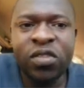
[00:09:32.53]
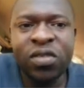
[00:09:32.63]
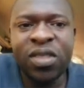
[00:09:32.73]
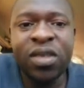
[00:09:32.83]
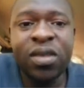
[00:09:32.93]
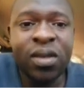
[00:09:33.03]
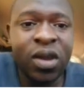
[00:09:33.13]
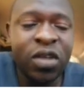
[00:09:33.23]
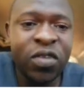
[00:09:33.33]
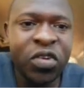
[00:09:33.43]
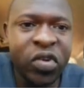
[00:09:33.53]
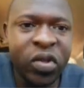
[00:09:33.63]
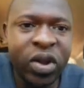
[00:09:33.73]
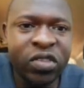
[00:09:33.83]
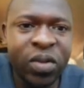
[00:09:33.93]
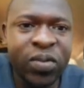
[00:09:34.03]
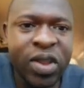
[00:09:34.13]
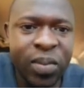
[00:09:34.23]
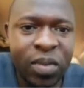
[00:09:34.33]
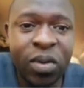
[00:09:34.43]
this is the interventricular
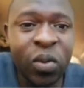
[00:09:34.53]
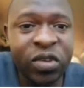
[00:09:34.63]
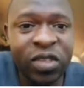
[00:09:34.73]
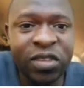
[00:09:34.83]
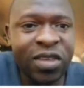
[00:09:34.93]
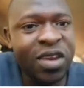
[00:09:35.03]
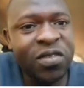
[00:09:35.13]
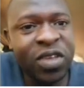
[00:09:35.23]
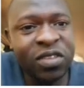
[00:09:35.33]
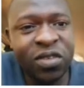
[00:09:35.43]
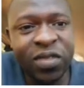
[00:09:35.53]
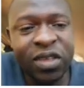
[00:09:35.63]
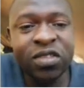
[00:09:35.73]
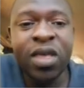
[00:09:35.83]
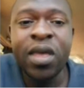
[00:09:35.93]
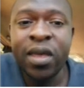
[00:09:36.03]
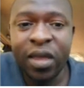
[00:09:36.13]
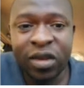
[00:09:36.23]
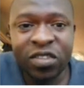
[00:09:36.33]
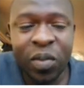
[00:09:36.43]
septum. What's the significance of this?
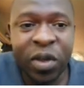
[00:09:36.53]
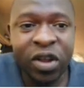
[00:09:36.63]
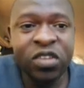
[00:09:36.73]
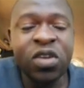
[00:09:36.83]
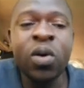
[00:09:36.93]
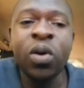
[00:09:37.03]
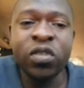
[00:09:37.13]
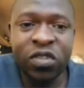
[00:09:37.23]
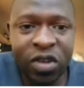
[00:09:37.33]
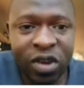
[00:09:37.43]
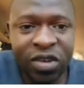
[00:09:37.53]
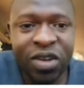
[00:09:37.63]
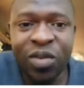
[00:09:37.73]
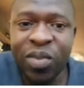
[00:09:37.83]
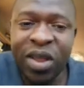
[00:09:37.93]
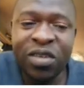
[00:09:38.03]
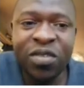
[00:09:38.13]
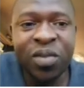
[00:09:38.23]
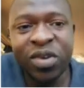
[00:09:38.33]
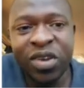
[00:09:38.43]
It separates oxygenated
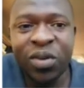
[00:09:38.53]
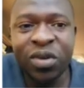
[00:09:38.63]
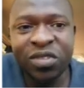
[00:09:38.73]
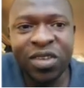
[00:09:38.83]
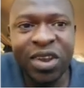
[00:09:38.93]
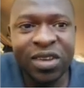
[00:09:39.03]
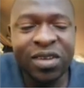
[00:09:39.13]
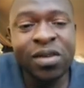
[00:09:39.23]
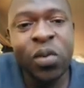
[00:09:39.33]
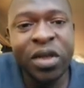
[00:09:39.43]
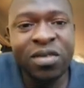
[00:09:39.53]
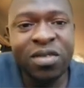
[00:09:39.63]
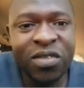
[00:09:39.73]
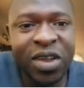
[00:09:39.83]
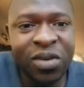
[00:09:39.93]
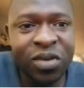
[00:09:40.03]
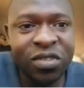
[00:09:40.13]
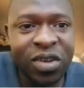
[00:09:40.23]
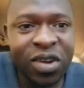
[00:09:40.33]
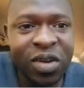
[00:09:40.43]
blood from deoxygenated. Where do you
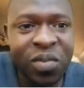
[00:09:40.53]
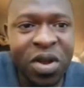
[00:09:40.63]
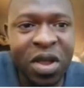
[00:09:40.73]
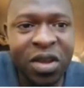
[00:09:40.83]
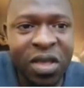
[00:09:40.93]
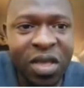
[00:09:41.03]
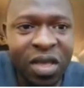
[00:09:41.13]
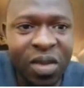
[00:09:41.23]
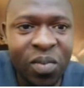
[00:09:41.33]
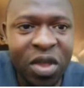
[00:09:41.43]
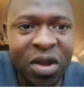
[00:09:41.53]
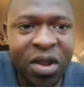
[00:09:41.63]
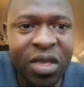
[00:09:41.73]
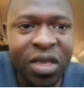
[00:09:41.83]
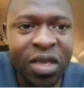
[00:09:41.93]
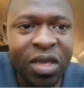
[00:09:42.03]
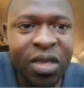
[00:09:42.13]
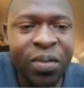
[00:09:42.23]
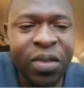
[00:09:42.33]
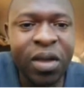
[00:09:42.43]
find oxygenated blood? Mainly
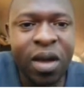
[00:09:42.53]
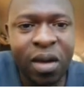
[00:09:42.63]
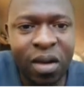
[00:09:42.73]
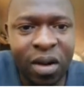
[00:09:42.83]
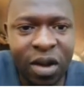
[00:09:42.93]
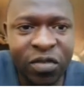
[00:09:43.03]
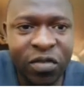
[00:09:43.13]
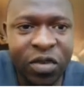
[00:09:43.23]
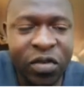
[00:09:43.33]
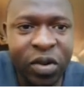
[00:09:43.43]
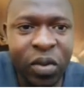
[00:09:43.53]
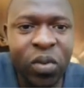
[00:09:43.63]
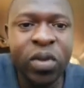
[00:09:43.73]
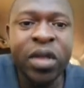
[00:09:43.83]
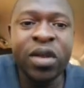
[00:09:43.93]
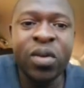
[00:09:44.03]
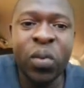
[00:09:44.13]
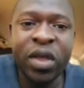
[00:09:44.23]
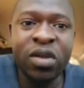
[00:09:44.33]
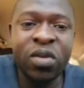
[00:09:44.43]
here in the left ventricle.
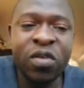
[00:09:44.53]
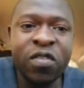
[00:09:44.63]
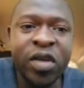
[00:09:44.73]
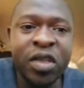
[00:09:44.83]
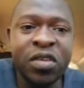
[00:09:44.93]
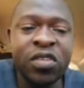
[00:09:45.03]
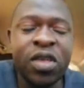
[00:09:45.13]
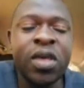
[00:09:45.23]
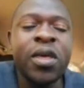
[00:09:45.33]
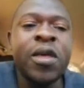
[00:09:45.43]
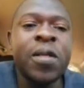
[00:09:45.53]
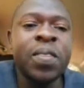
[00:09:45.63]
And where do you find